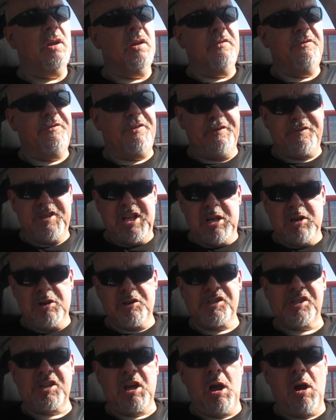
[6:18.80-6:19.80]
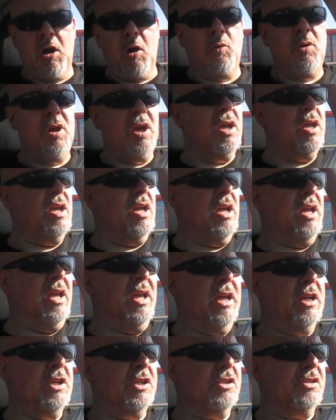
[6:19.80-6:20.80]
50 years ago
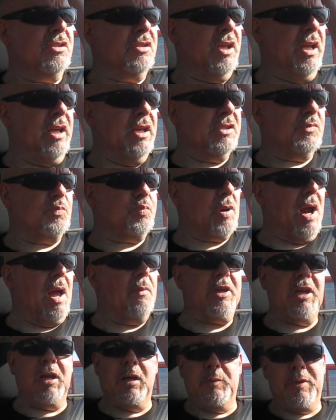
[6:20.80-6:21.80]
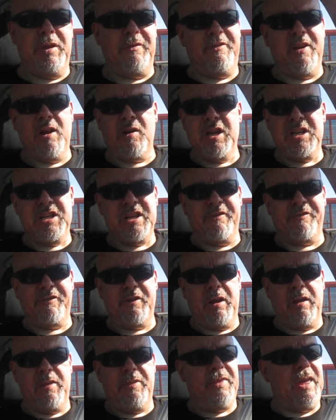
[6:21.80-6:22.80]
is probably going to be very
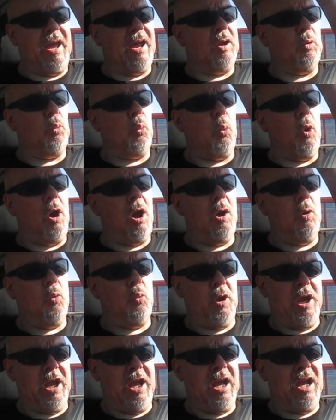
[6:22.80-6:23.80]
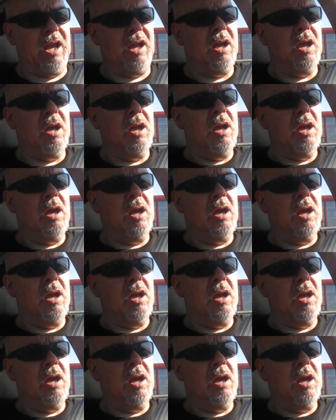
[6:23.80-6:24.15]
different than what we